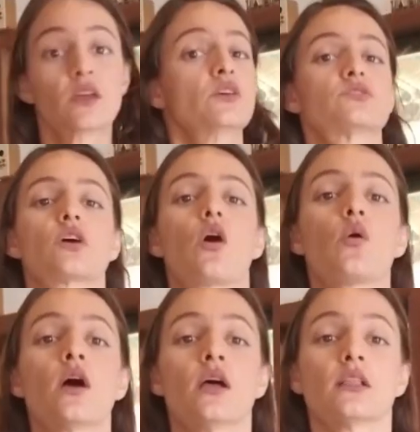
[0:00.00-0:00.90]

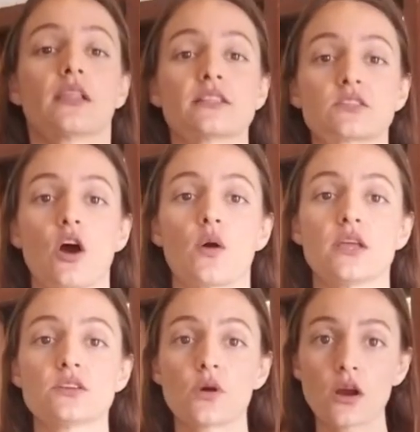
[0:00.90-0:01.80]
So let's go
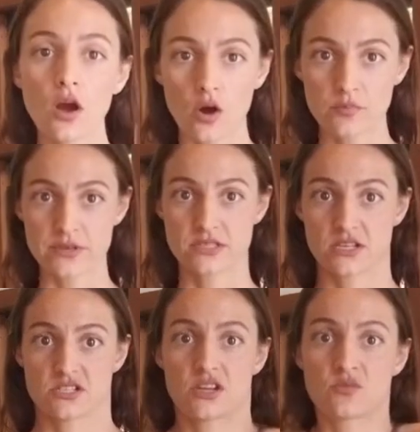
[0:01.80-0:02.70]
into our home
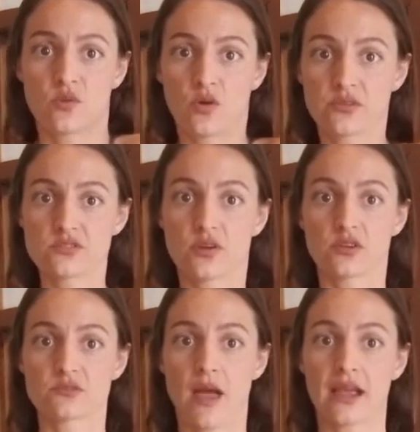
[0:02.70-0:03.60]
position, roll the
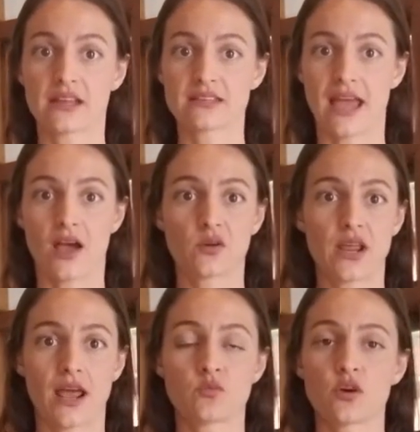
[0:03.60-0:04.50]
shoulders back and down,
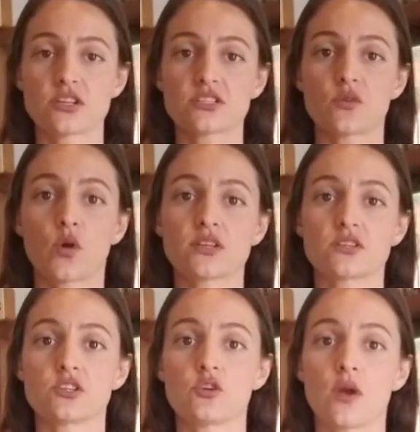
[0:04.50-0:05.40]
and we're just going to
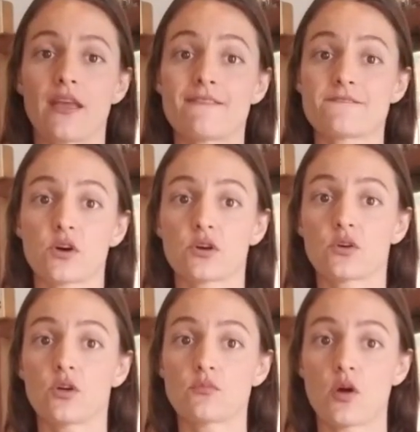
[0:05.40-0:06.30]
do a
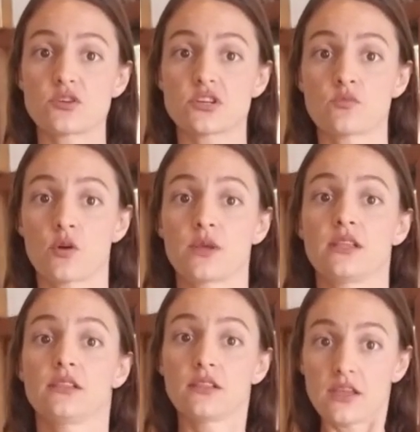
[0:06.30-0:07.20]
vertical motion where we
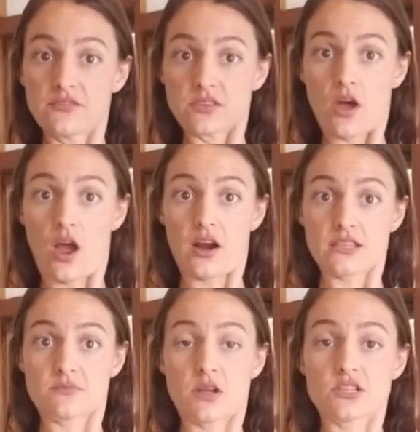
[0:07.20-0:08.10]
lift the heart as
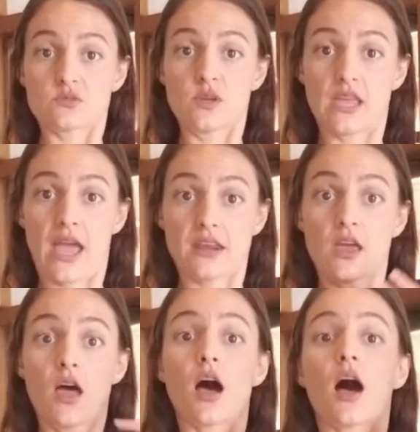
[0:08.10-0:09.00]
much as we can
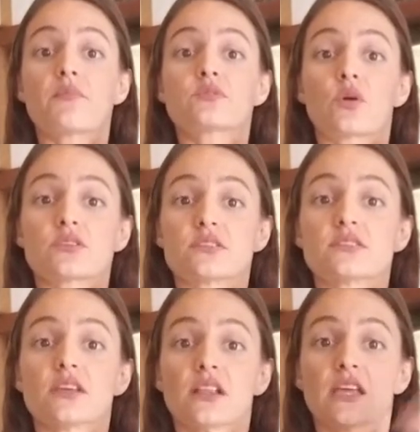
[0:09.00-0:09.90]
up towards the
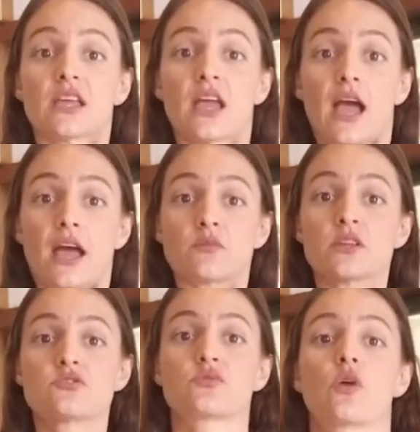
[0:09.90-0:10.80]
ceiling and we
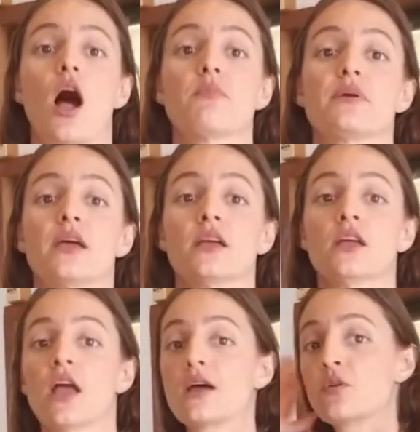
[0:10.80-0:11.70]
drop it.
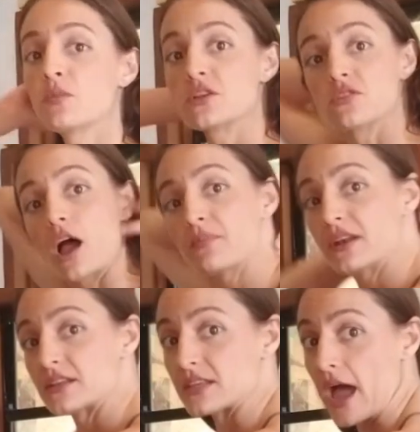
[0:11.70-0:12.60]
And when we drop it,
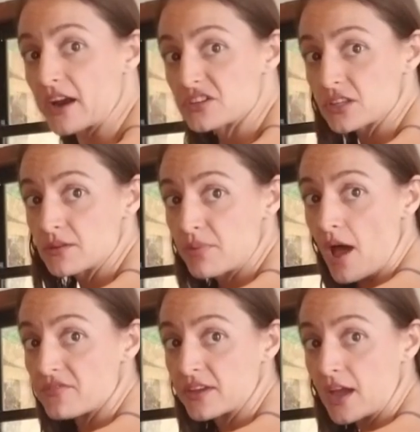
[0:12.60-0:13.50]
it's actually
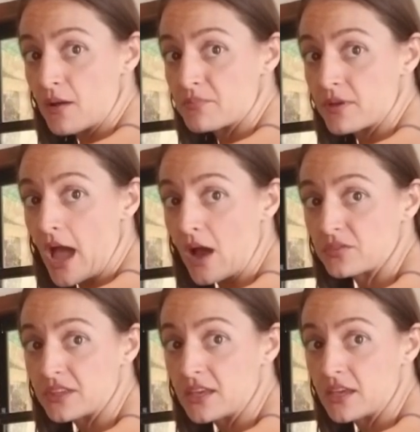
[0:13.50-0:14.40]
puffing out
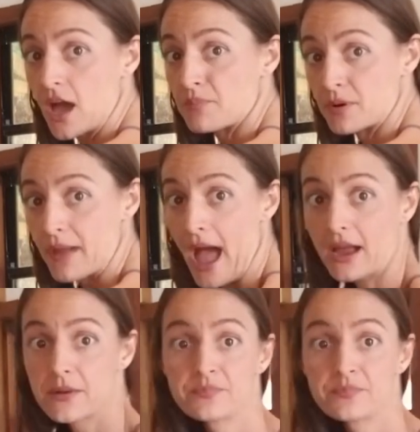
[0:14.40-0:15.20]
the upper back.